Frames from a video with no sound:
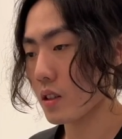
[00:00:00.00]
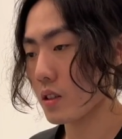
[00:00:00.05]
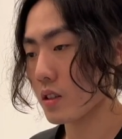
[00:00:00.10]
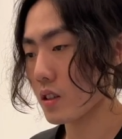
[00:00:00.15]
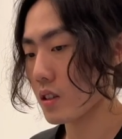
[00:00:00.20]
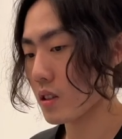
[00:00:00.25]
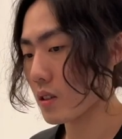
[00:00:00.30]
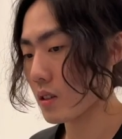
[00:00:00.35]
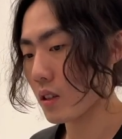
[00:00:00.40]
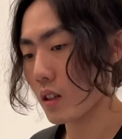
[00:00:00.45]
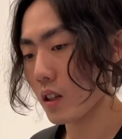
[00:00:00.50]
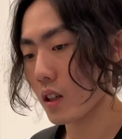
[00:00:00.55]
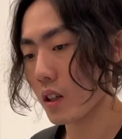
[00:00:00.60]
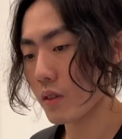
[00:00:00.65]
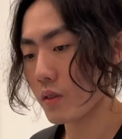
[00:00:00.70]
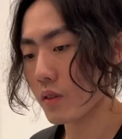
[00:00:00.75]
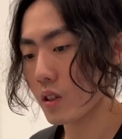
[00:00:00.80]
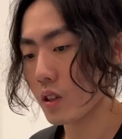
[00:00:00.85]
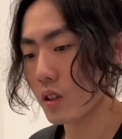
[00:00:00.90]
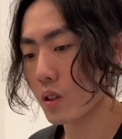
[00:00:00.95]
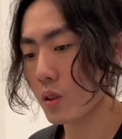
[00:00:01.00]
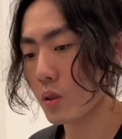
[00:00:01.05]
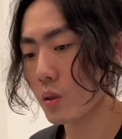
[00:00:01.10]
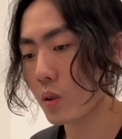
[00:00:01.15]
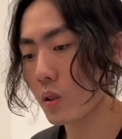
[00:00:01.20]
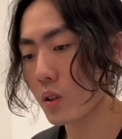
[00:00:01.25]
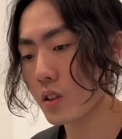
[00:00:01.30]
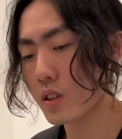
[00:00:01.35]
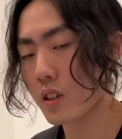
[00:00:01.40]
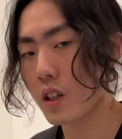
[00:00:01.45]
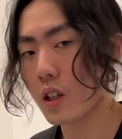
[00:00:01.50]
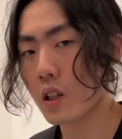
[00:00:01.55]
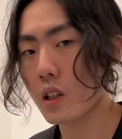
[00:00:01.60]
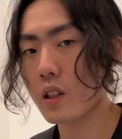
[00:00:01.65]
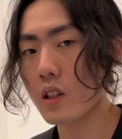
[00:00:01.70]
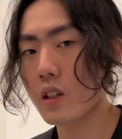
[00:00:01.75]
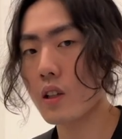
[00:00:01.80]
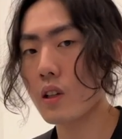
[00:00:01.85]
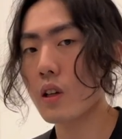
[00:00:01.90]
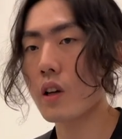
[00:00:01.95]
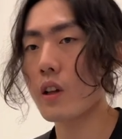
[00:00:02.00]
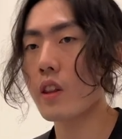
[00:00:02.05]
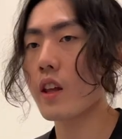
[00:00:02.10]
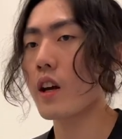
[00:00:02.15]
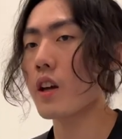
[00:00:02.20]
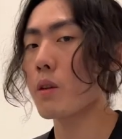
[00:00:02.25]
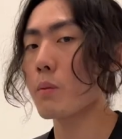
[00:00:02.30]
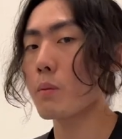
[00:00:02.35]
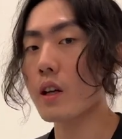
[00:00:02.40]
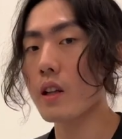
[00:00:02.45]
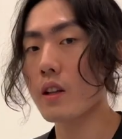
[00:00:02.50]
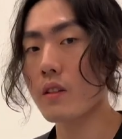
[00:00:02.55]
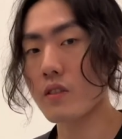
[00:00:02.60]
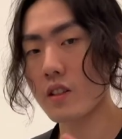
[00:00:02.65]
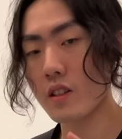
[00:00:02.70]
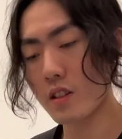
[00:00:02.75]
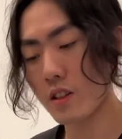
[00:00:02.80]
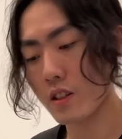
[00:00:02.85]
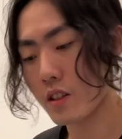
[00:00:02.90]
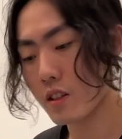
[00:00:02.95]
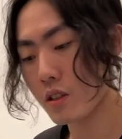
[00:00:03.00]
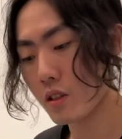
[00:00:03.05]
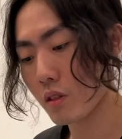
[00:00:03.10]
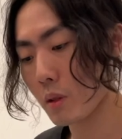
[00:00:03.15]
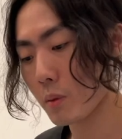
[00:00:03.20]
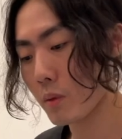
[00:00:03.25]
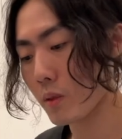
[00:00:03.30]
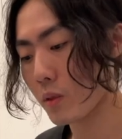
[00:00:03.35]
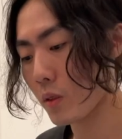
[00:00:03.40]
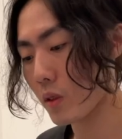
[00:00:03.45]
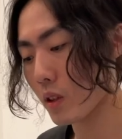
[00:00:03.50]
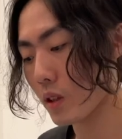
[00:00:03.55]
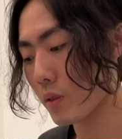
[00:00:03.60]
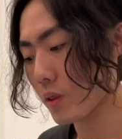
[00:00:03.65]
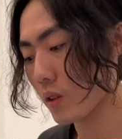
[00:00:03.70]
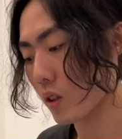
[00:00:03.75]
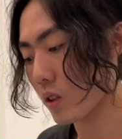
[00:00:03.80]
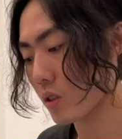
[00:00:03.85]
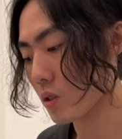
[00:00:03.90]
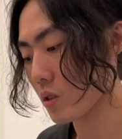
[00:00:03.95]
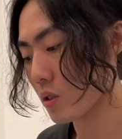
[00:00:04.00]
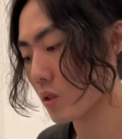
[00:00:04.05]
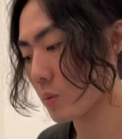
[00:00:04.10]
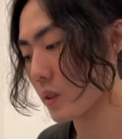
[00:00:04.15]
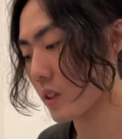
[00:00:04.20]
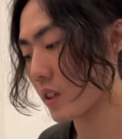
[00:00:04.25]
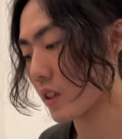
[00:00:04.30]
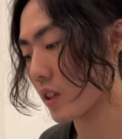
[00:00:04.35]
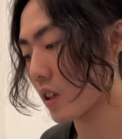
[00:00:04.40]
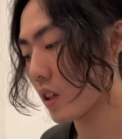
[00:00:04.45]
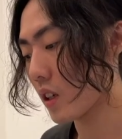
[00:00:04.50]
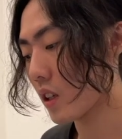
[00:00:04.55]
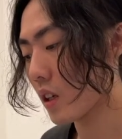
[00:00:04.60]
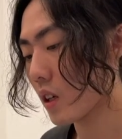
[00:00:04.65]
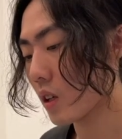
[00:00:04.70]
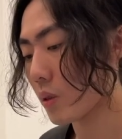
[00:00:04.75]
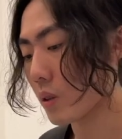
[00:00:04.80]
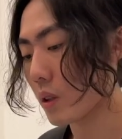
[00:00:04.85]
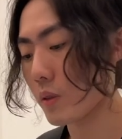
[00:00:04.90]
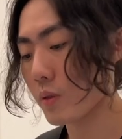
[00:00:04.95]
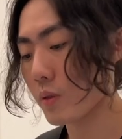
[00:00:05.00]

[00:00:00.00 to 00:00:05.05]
just a lot of really cool styling and all that. You might have seen their Instagram before if you're on social media quite